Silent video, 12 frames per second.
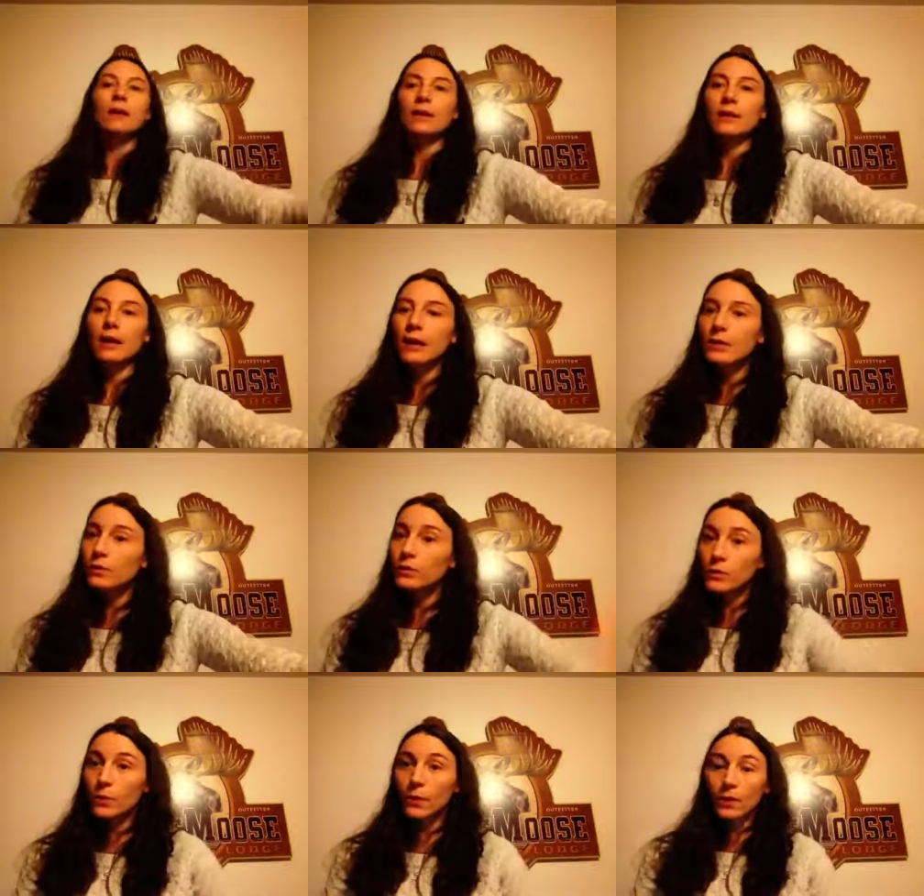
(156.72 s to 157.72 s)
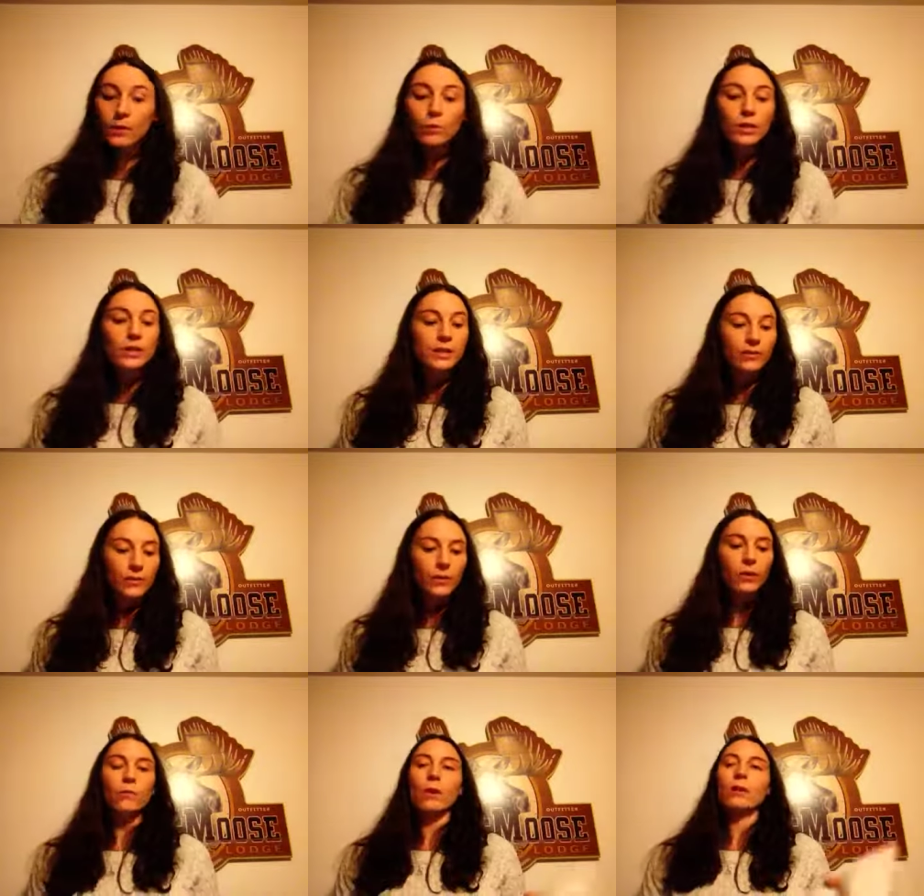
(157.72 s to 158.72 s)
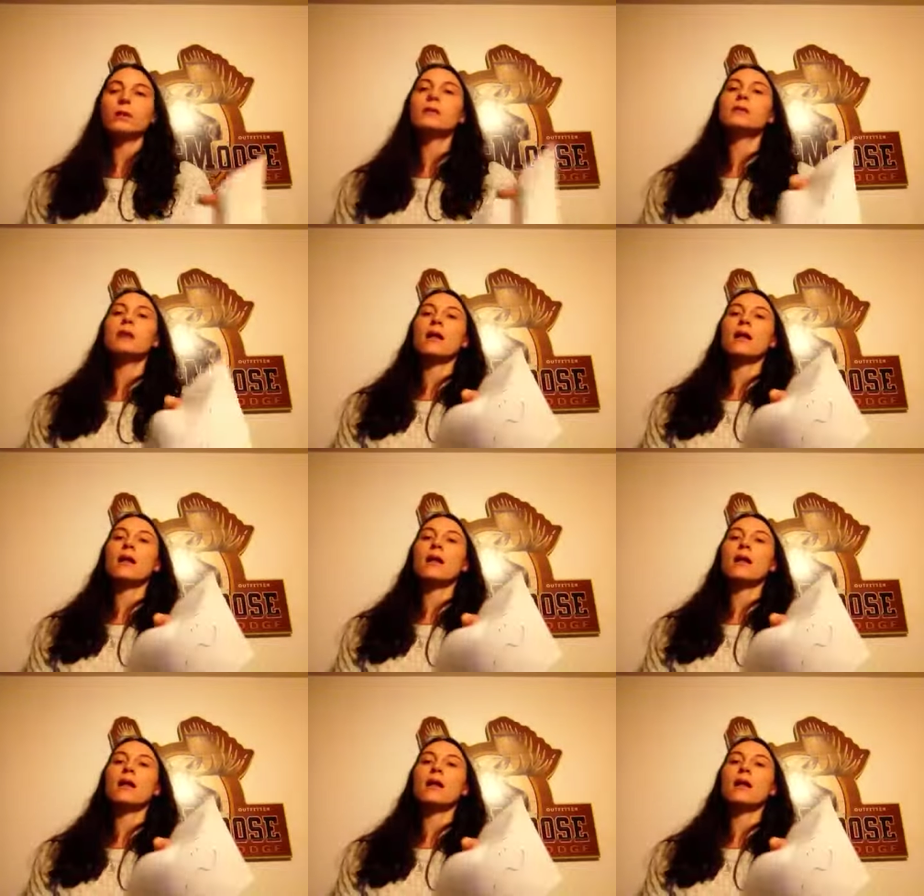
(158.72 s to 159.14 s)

Then I'd move to one of the more difficult ones in the